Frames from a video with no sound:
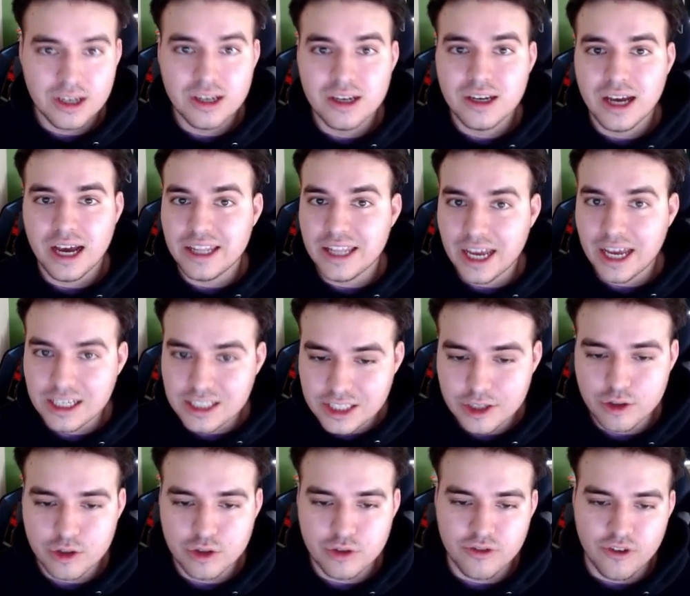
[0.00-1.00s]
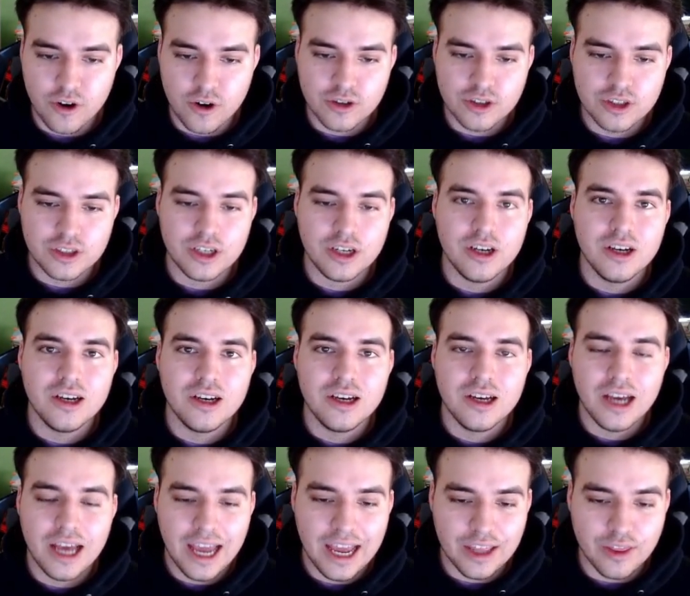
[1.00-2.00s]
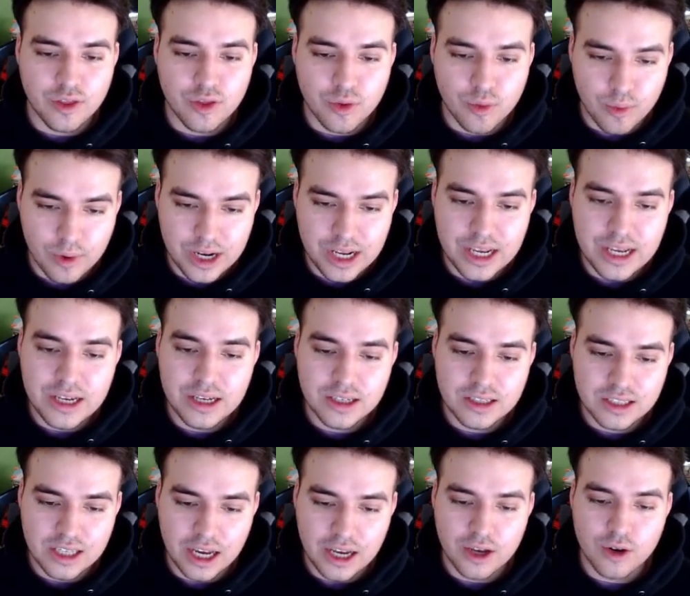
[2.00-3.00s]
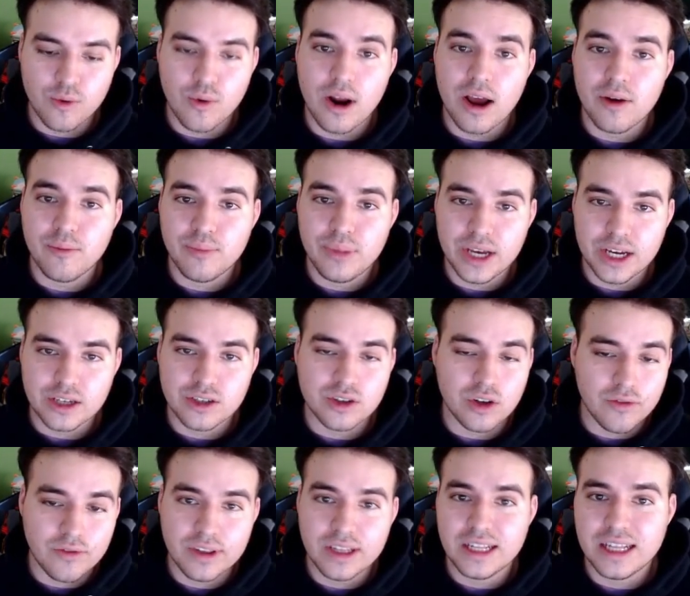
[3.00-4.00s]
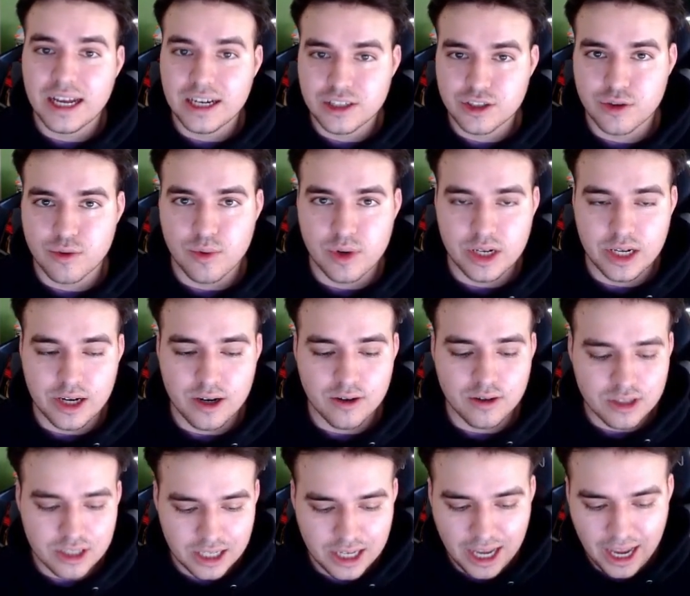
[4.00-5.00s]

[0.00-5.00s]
a next year's first, and 3 second-round picks over the next 3 years.